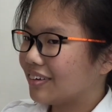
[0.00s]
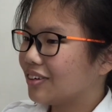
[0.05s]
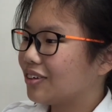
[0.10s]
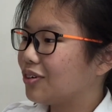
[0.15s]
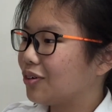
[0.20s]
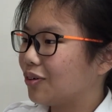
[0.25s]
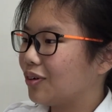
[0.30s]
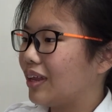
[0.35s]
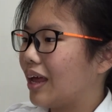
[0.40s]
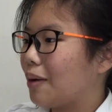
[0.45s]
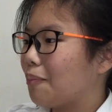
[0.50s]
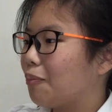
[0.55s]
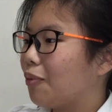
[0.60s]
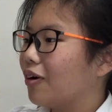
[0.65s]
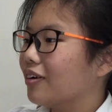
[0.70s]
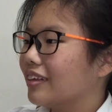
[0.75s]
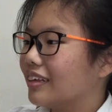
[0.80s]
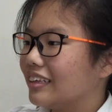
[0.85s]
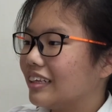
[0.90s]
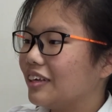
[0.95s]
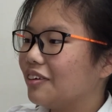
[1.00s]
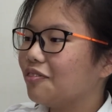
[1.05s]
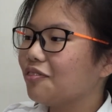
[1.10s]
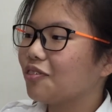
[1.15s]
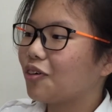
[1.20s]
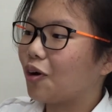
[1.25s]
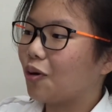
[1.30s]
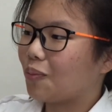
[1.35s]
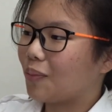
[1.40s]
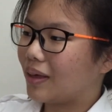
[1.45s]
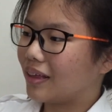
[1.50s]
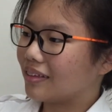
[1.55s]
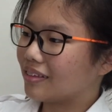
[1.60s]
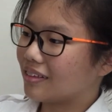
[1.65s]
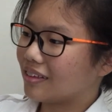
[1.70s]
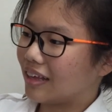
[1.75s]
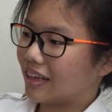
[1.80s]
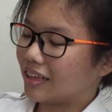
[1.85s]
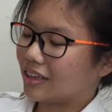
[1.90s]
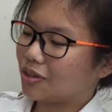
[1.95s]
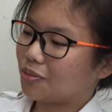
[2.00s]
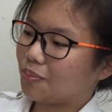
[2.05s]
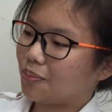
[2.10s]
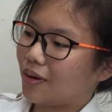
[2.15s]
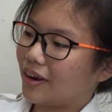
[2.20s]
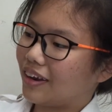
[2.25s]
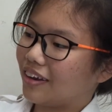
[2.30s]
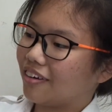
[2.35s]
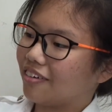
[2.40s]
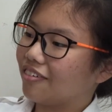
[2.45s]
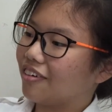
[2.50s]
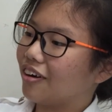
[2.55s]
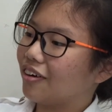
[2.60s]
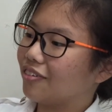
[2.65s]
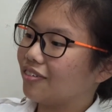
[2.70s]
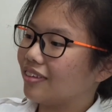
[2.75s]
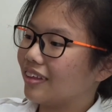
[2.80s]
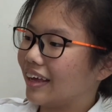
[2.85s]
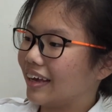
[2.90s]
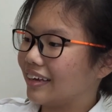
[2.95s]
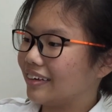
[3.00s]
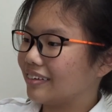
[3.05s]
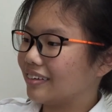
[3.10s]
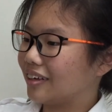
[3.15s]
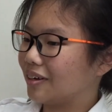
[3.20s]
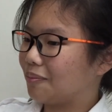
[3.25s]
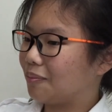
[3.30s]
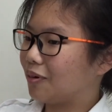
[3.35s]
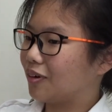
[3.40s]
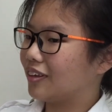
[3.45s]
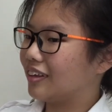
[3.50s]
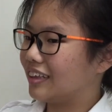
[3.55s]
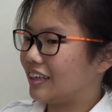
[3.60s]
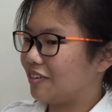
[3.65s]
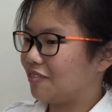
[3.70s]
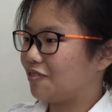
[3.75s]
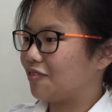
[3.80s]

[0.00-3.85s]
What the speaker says: show their positive comments and spread it around, like the positive